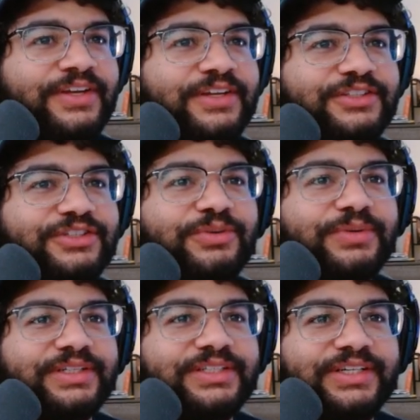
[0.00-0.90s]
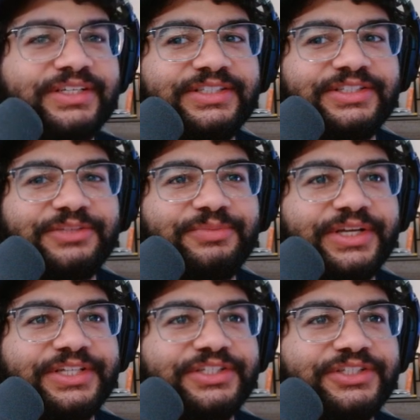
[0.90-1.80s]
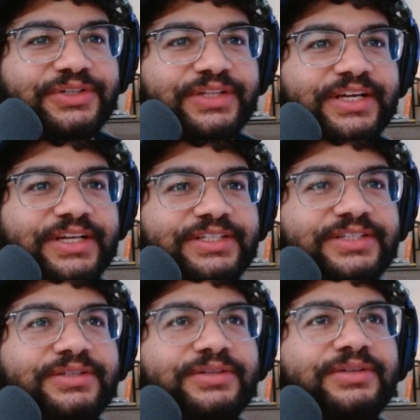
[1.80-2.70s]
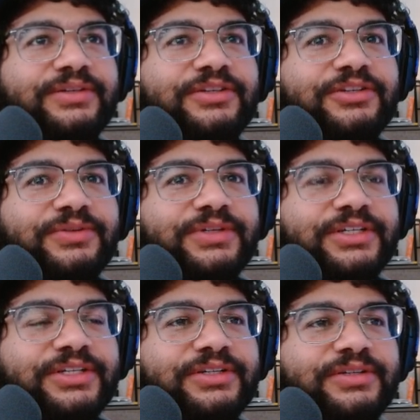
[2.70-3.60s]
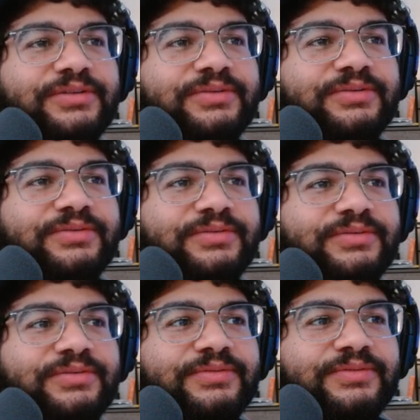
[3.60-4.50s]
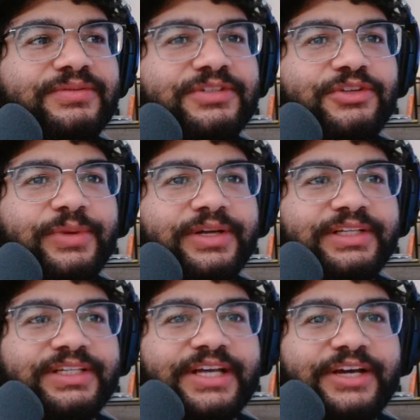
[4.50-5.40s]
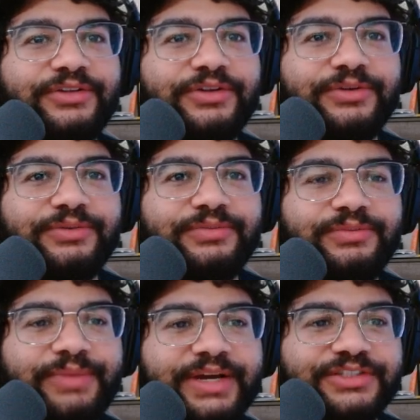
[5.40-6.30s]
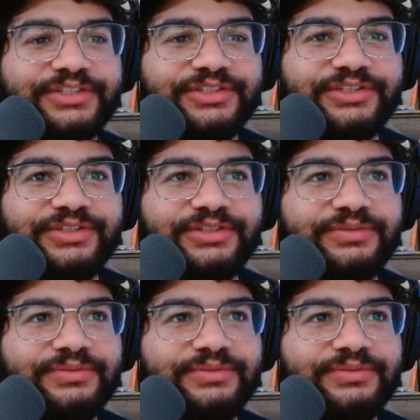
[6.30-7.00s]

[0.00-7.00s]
So what it does is it makes it so that you can quickly download passages.